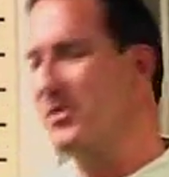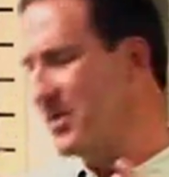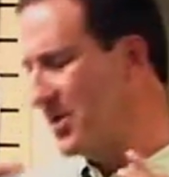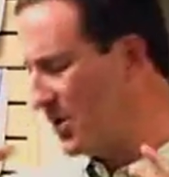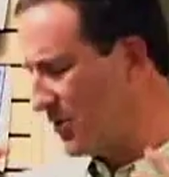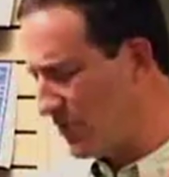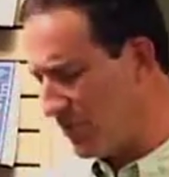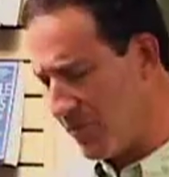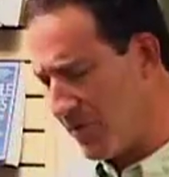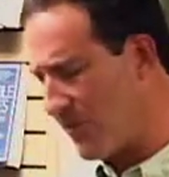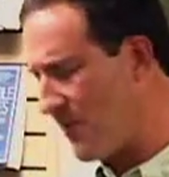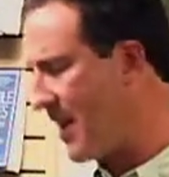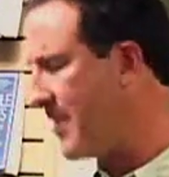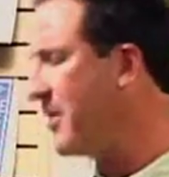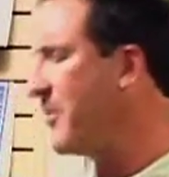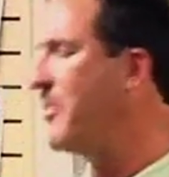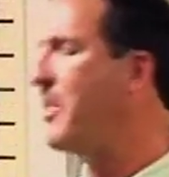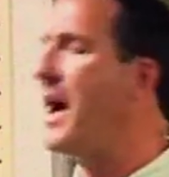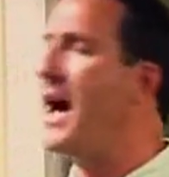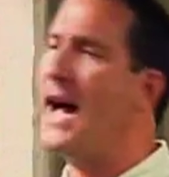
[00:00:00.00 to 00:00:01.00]
screwing around
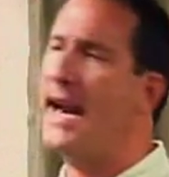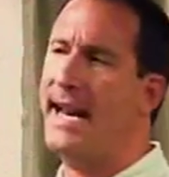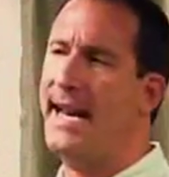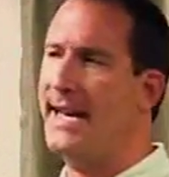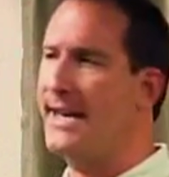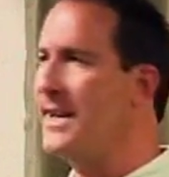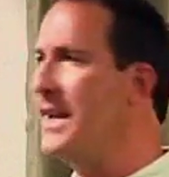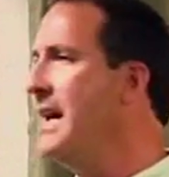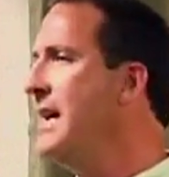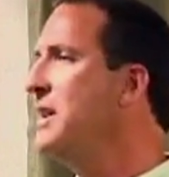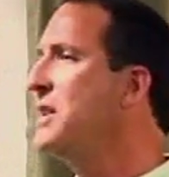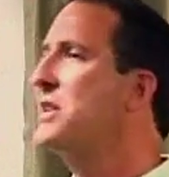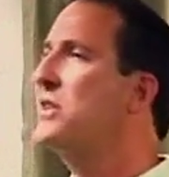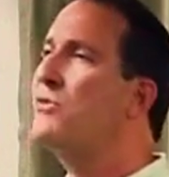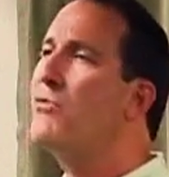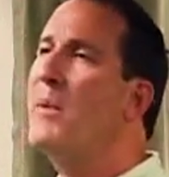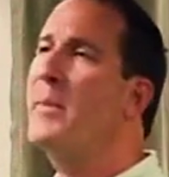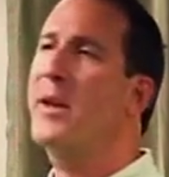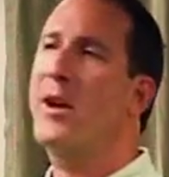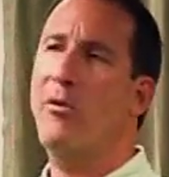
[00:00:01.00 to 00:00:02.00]
your body and
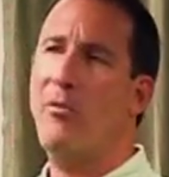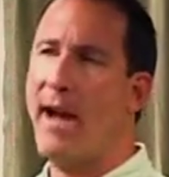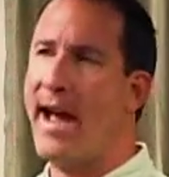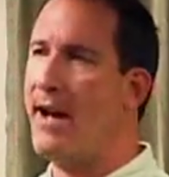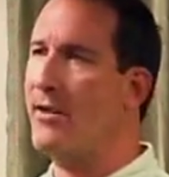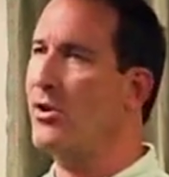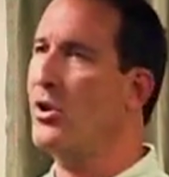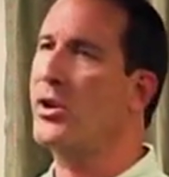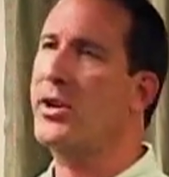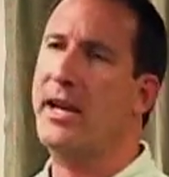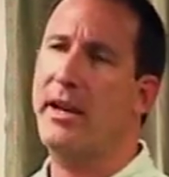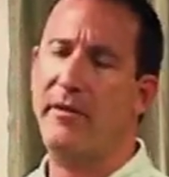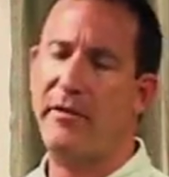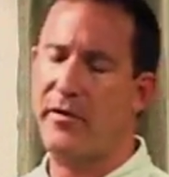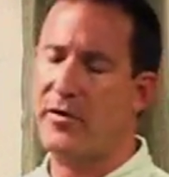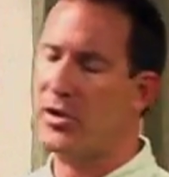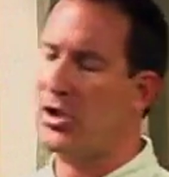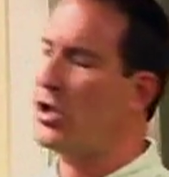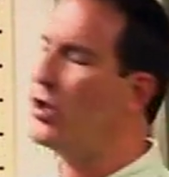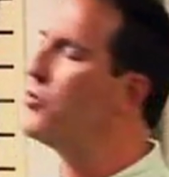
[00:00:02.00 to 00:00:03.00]
swimming around looking
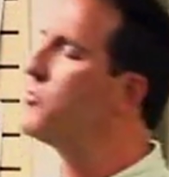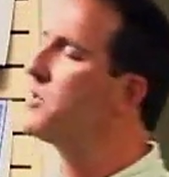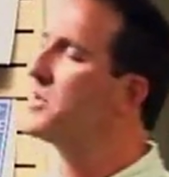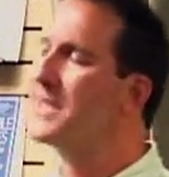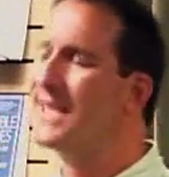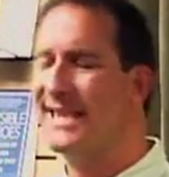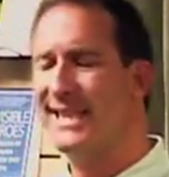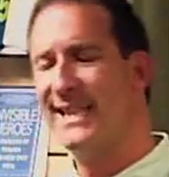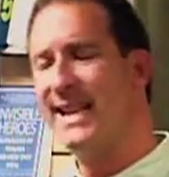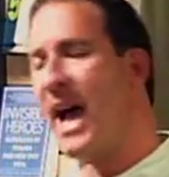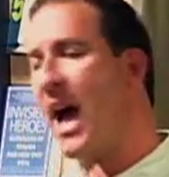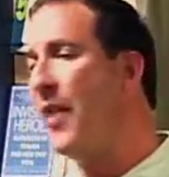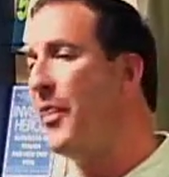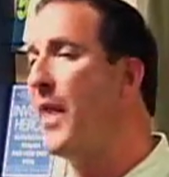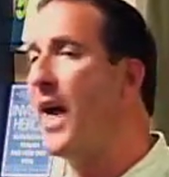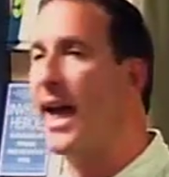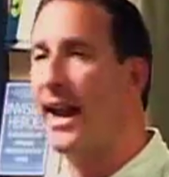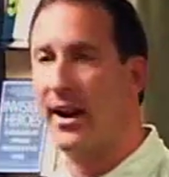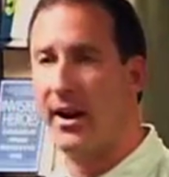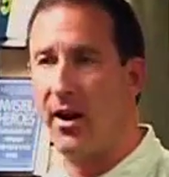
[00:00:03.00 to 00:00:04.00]
for tumors. It's
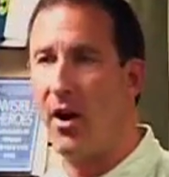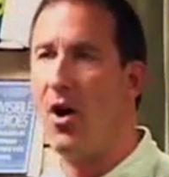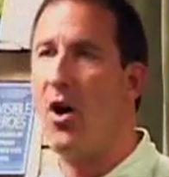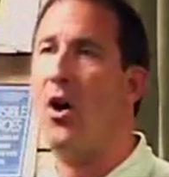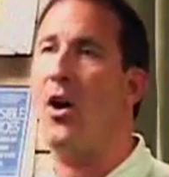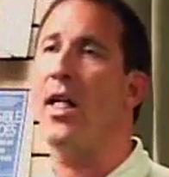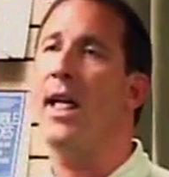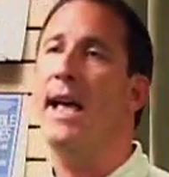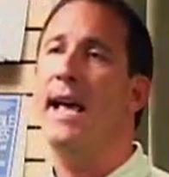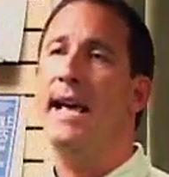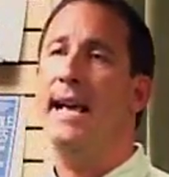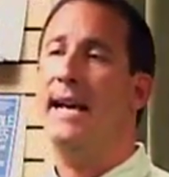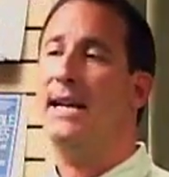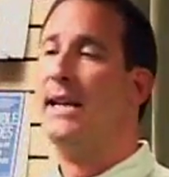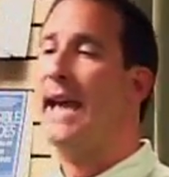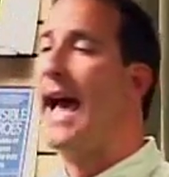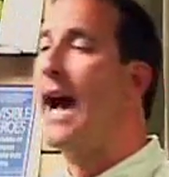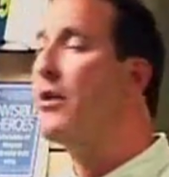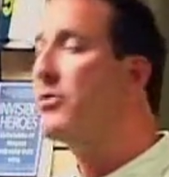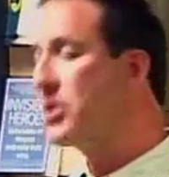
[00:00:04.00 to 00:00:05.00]
not that at all.
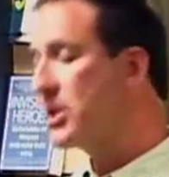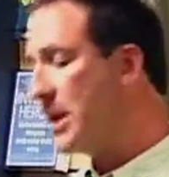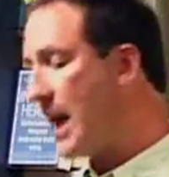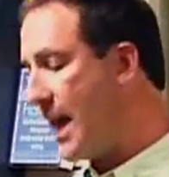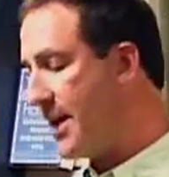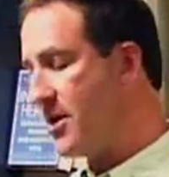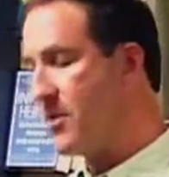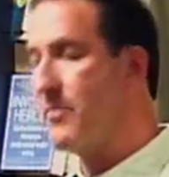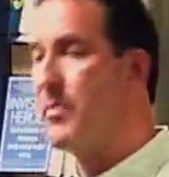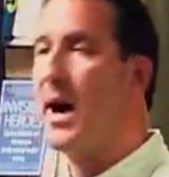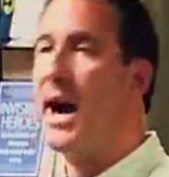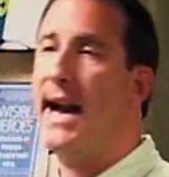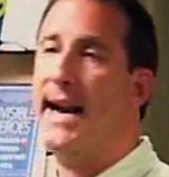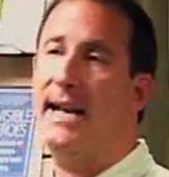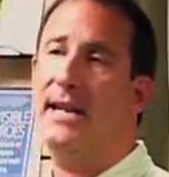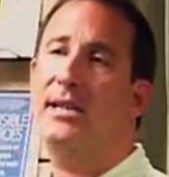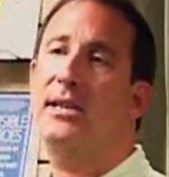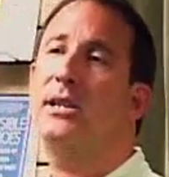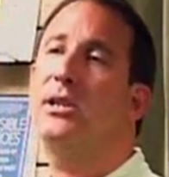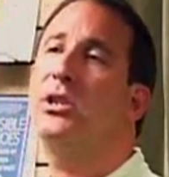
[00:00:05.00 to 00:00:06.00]
It's outside your
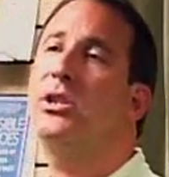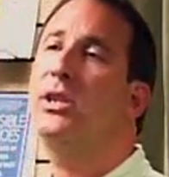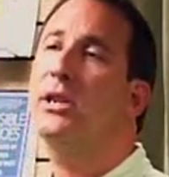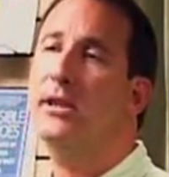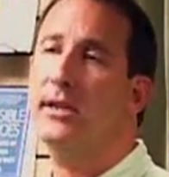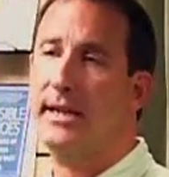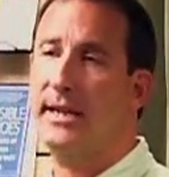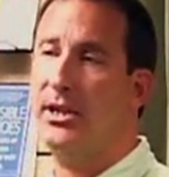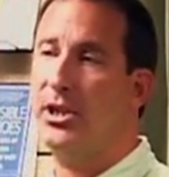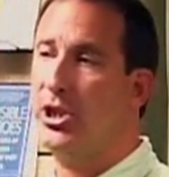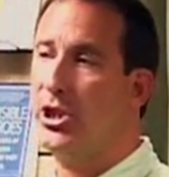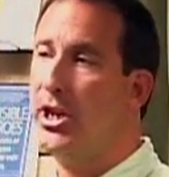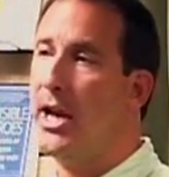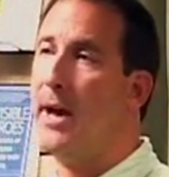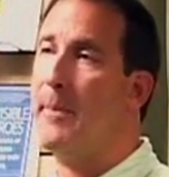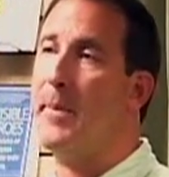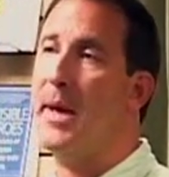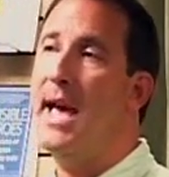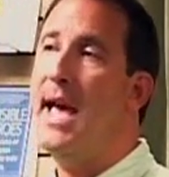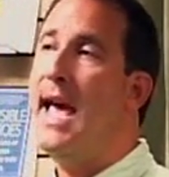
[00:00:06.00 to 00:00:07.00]
body. It's a silicon
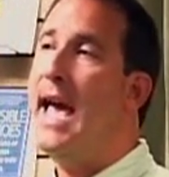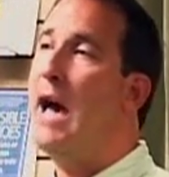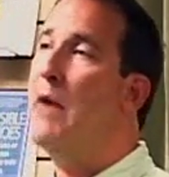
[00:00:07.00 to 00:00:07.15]
chip.